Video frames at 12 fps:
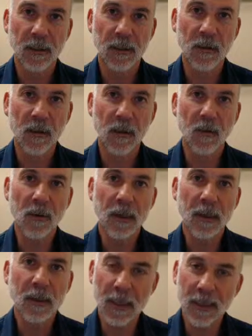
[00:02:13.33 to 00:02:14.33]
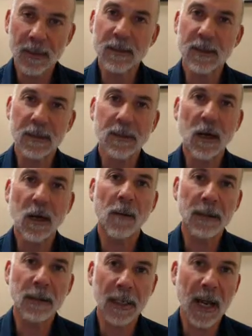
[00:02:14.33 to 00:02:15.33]
So, yes, things
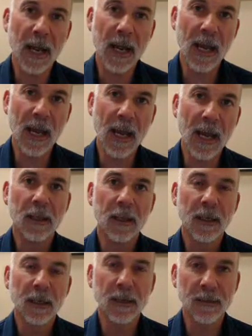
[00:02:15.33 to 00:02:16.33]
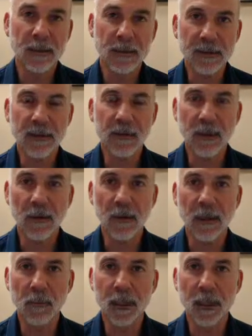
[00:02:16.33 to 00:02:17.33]
commonly happen. It doesn't
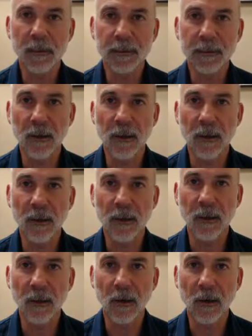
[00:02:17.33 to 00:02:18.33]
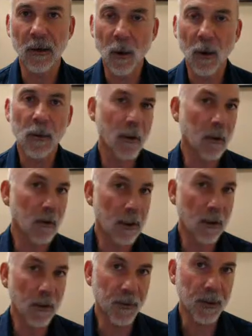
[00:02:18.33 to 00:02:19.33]
necessarily mean that they're normal or
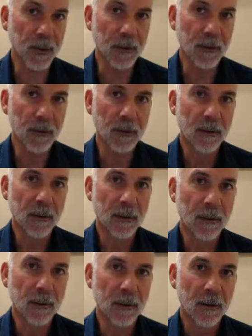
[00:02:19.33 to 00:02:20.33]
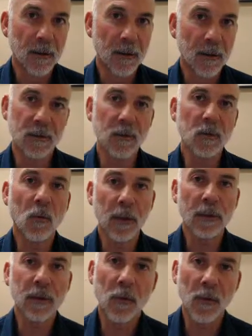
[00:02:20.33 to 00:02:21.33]
healthy. I do want
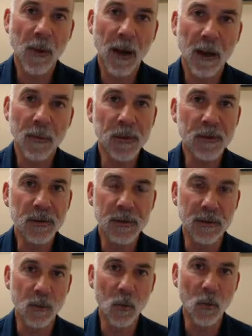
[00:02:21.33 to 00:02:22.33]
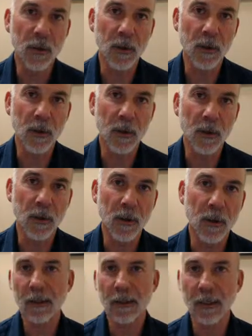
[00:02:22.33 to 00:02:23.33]
to know that my immune system works, so
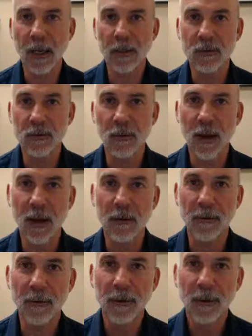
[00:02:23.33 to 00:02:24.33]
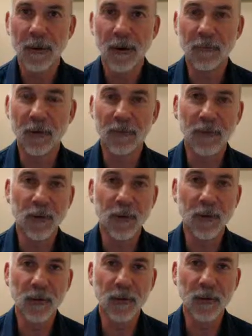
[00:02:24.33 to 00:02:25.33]
having an occasional bout of a flu
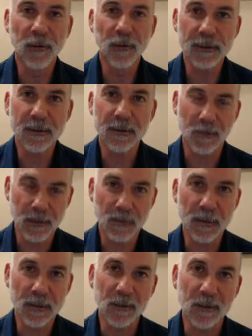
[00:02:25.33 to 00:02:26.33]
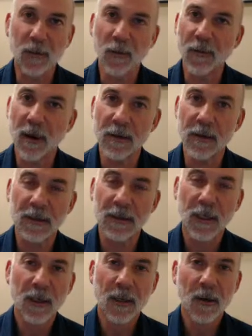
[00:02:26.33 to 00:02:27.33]
response, a response to flu virus,
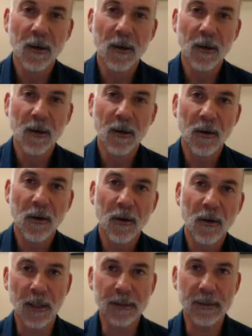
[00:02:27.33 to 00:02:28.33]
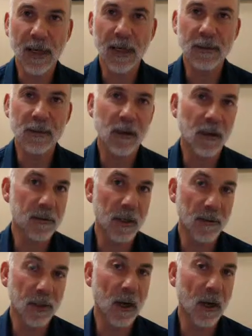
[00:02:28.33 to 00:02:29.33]
or something like that, as long as I
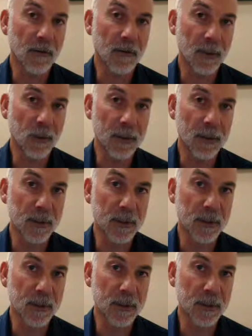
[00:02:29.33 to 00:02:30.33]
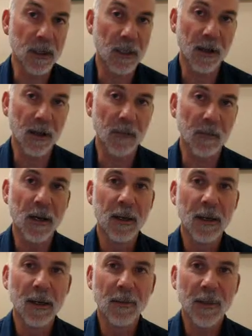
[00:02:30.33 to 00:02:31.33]
recover in a reasonable period of time,
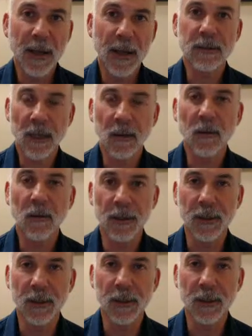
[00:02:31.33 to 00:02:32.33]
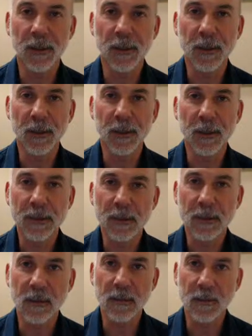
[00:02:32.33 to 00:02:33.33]
that's healthy, and I know my
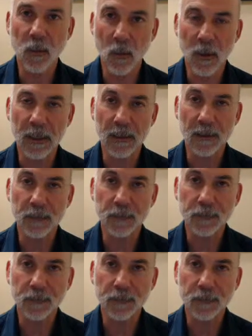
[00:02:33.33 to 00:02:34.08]
systems are working.